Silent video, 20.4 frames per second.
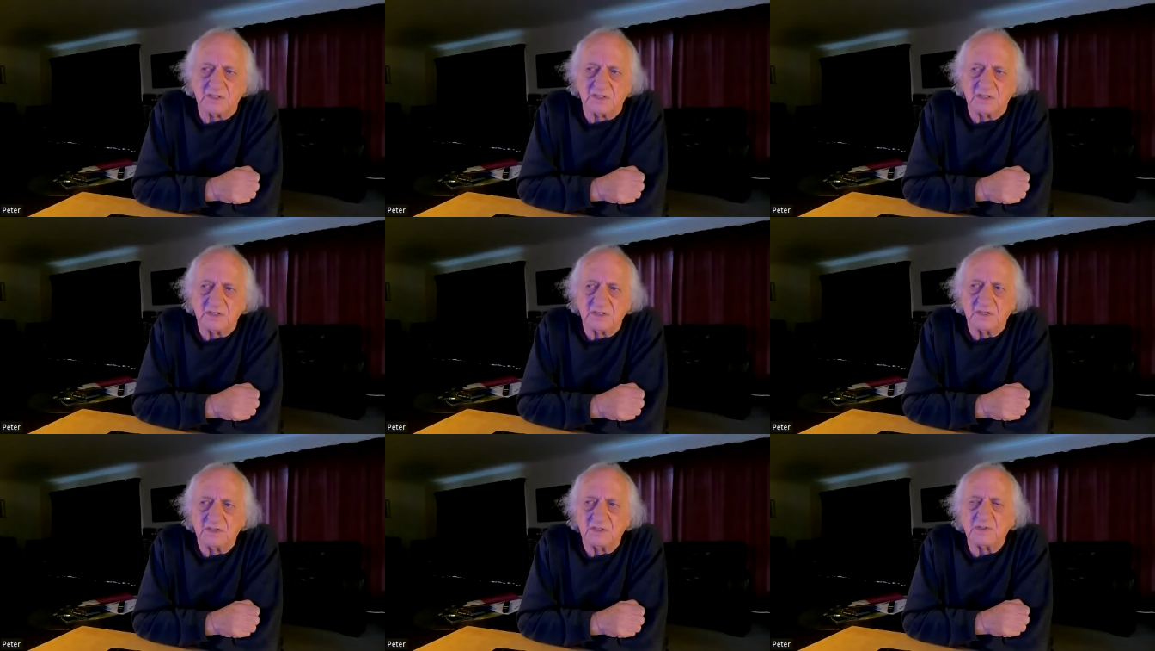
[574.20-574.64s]

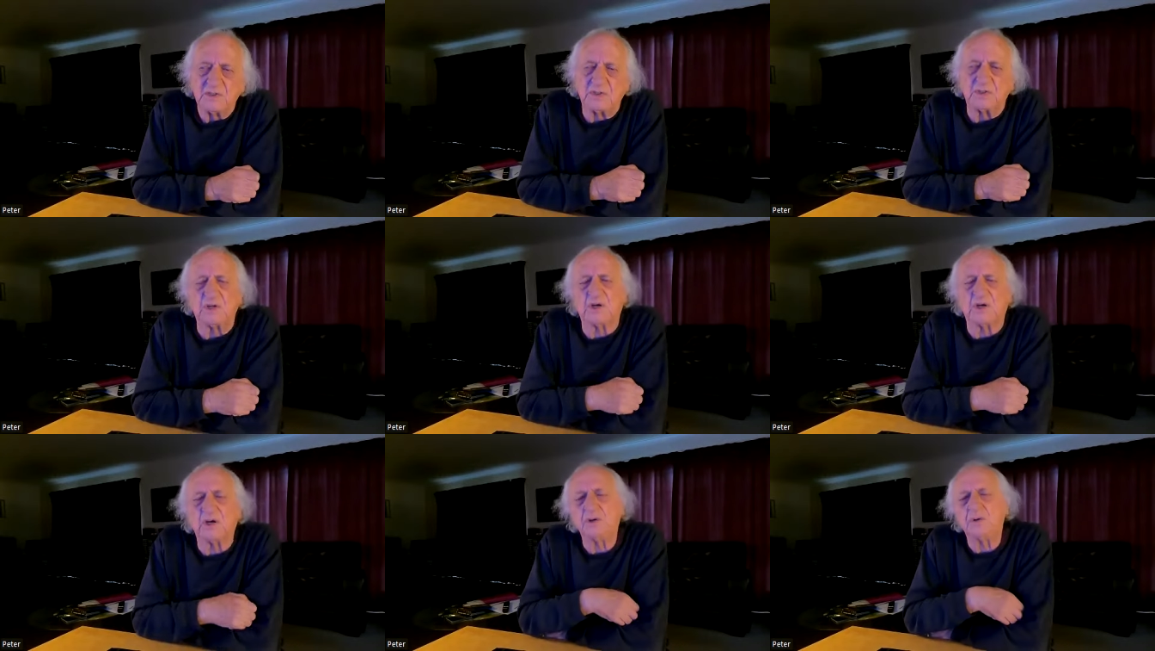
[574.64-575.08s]
you
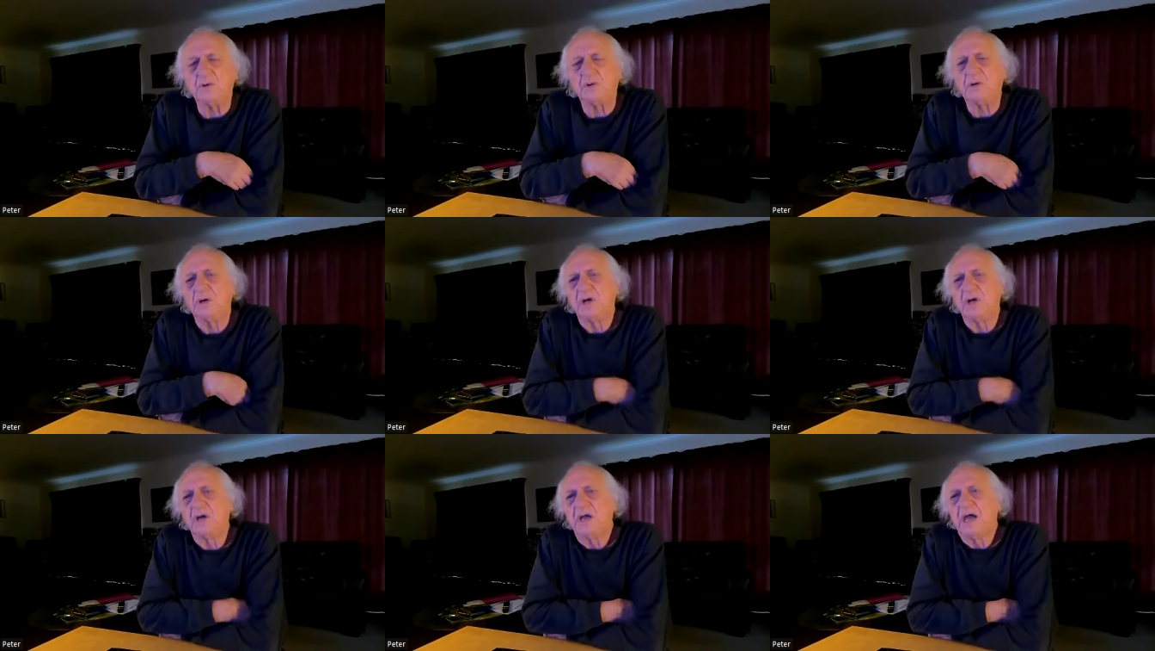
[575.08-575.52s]
know?
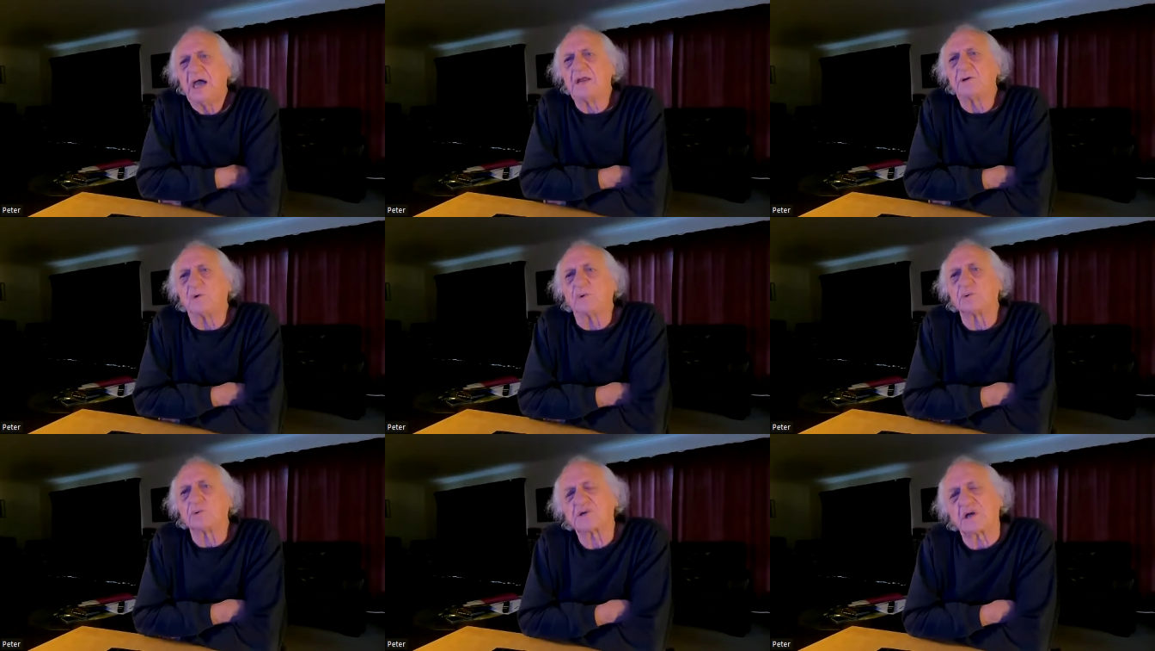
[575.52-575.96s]
And
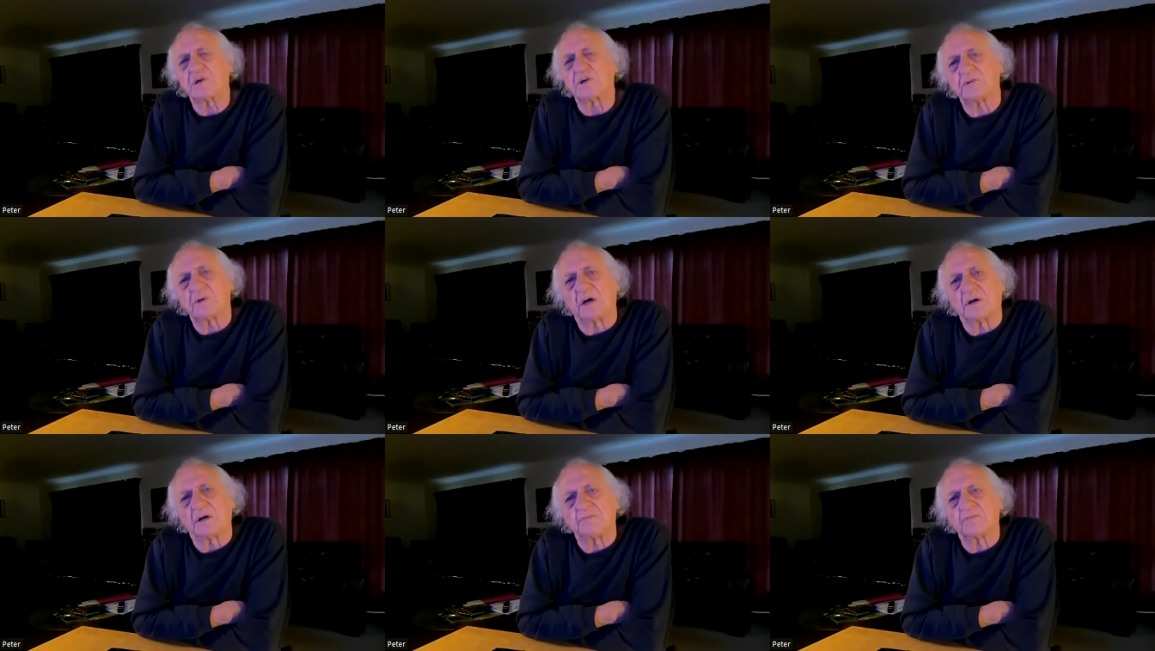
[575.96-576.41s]
also,
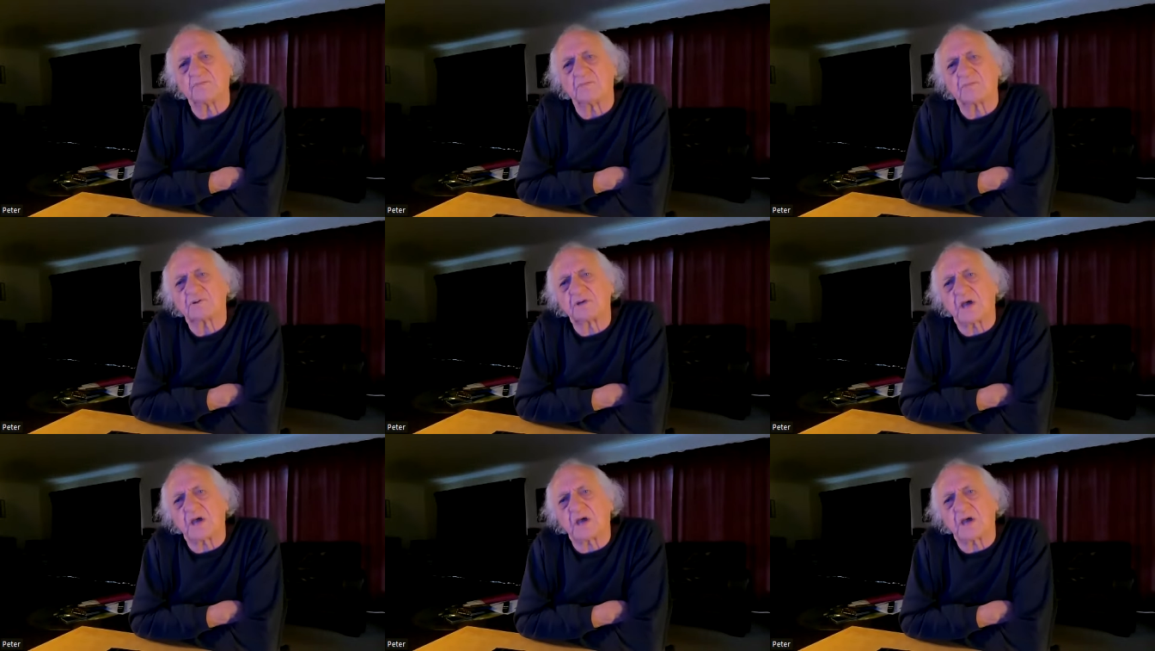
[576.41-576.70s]
um,